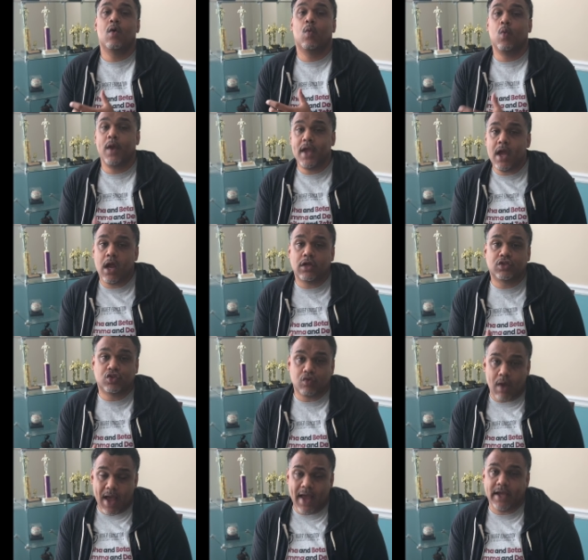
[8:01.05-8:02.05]
We are
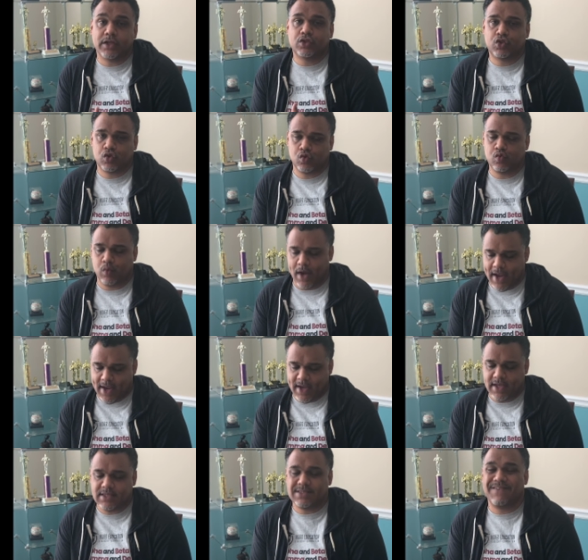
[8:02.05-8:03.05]
trying to
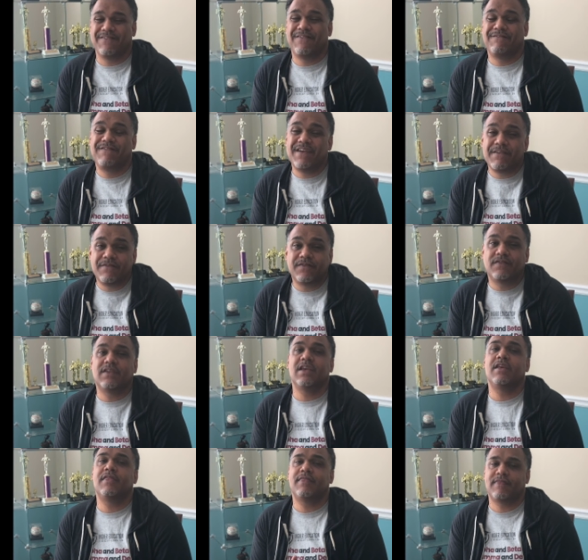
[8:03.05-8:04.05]
raise
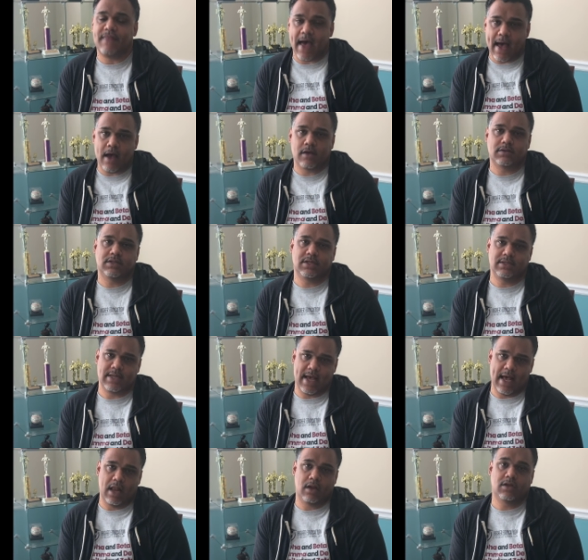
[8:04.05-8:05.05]

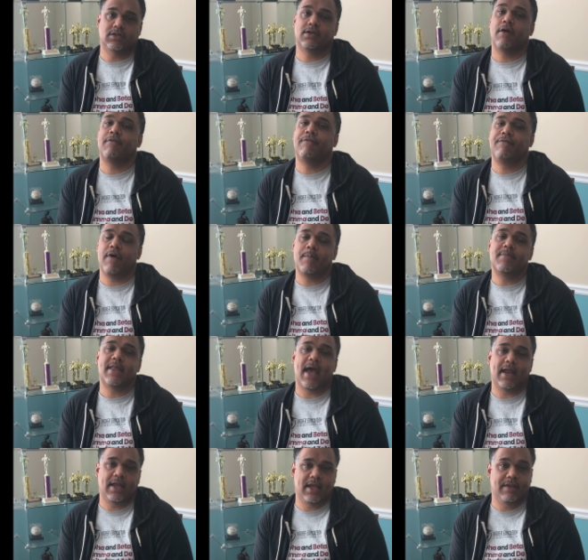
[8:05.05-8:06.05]
$50,000 from
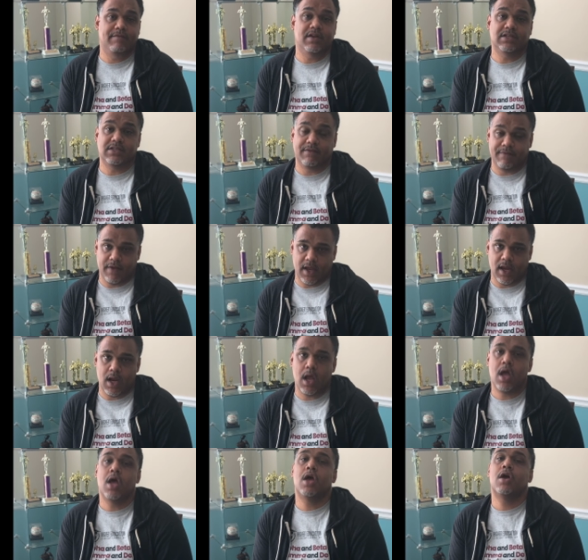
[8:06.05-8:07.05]
that evening's event
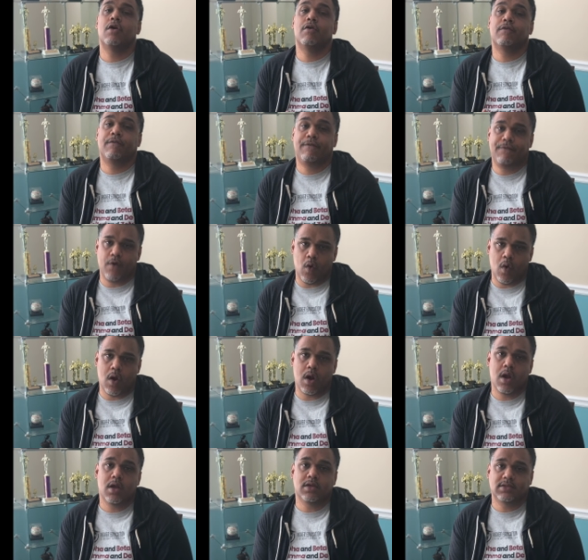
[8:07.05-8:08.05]

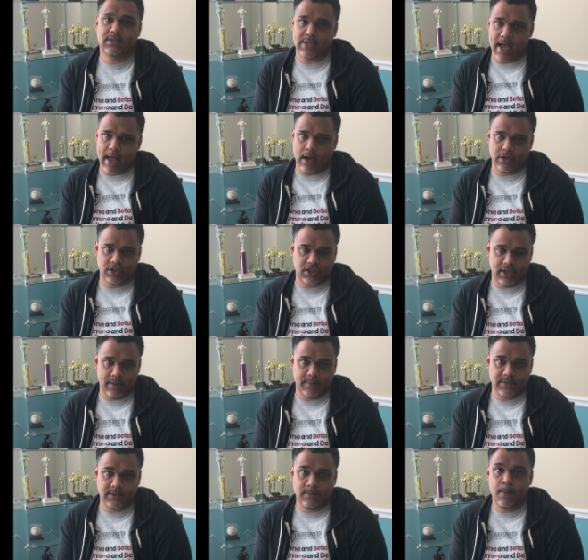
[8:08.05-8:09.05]
for
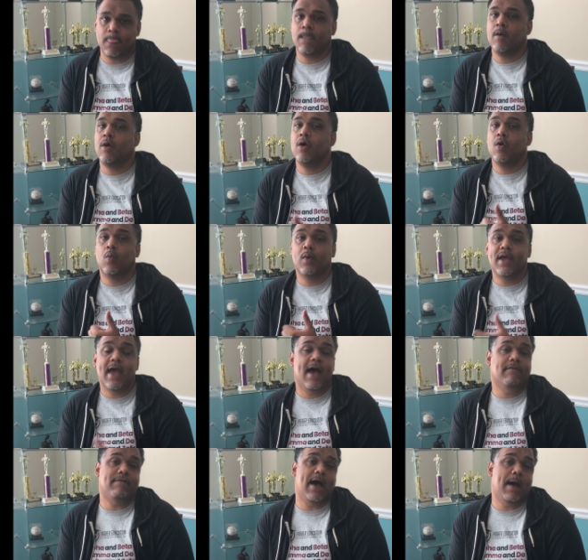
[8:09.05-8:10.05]
scholarships. We
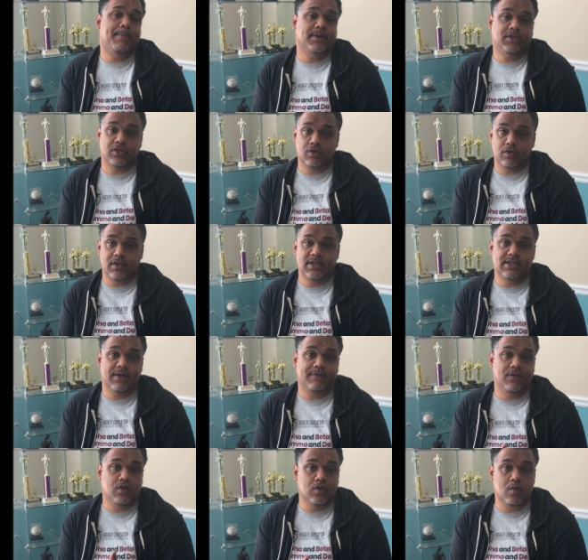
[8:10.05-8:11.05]
have opportunities
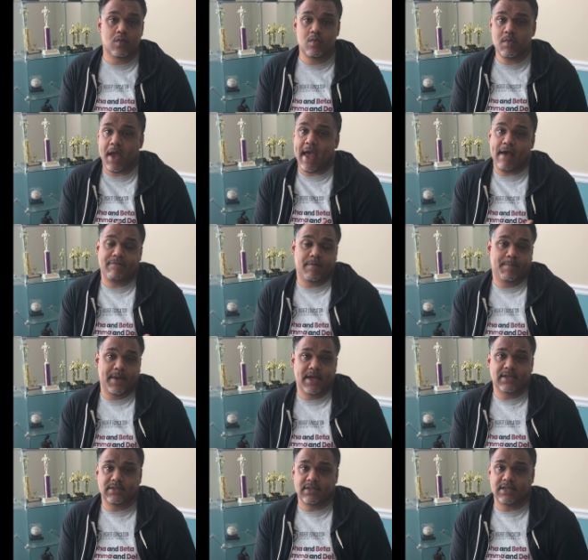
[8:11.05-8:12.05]
if you have a
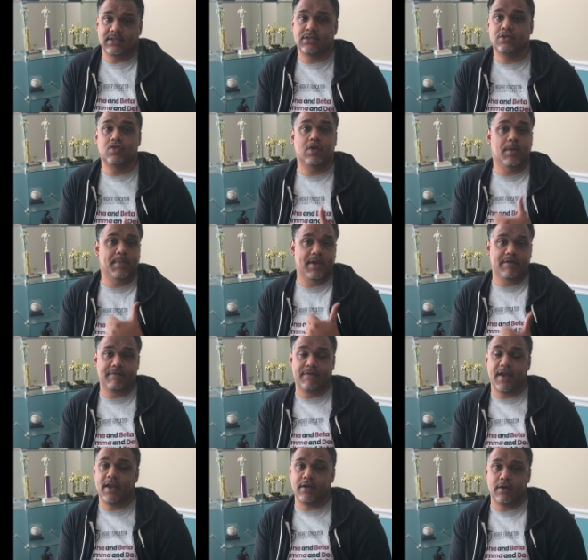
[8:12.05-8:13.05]
business, you can be a
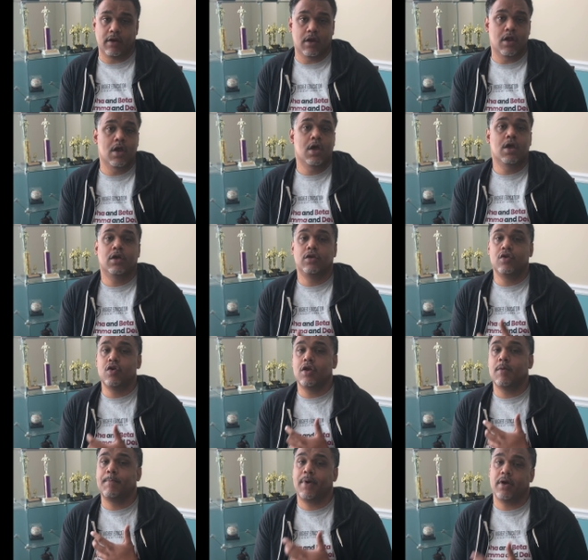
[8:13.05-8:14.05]
vendor, you
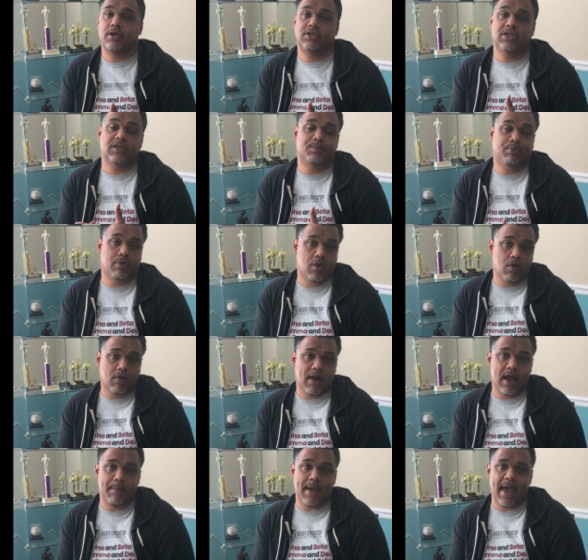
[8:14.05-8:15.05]
can purchase
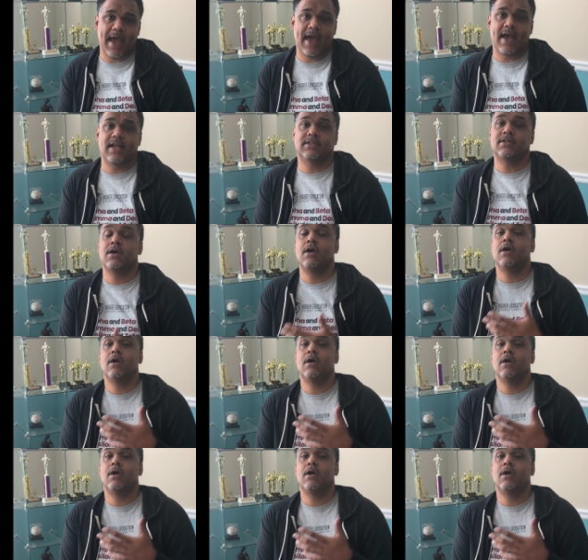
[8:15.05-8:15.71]
program ads.